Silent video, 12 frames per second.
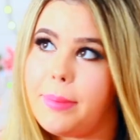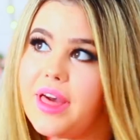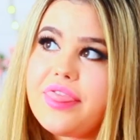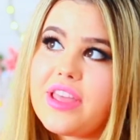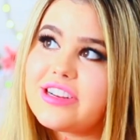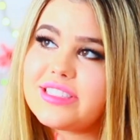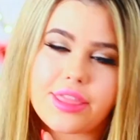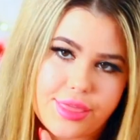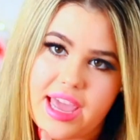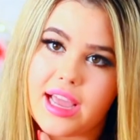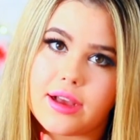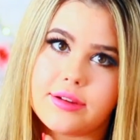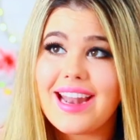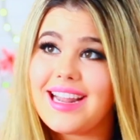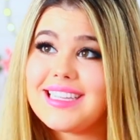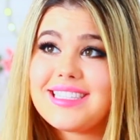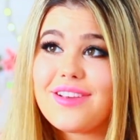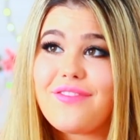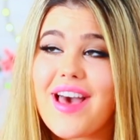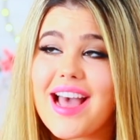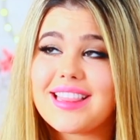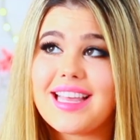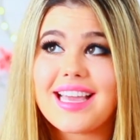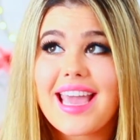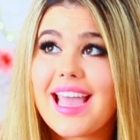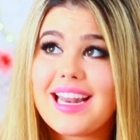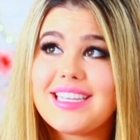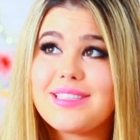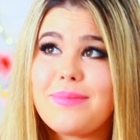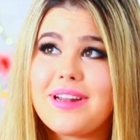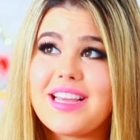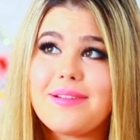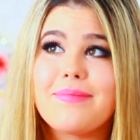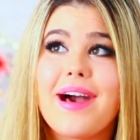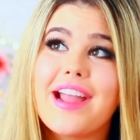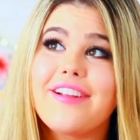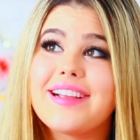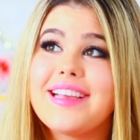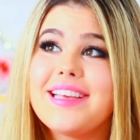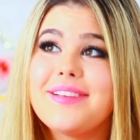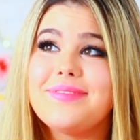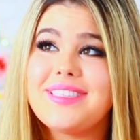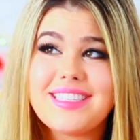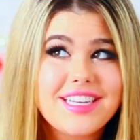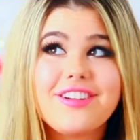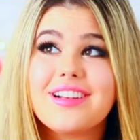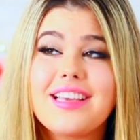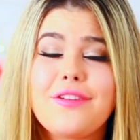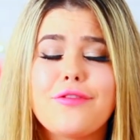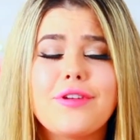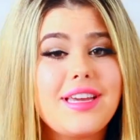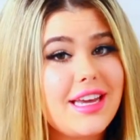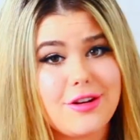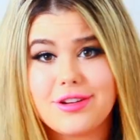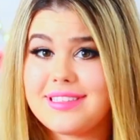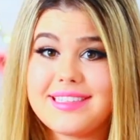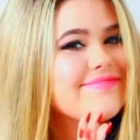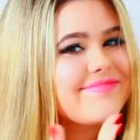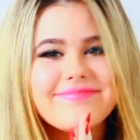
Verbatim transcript: But there's a thing, and it's the fact that Katie's been admiring him secretly for years.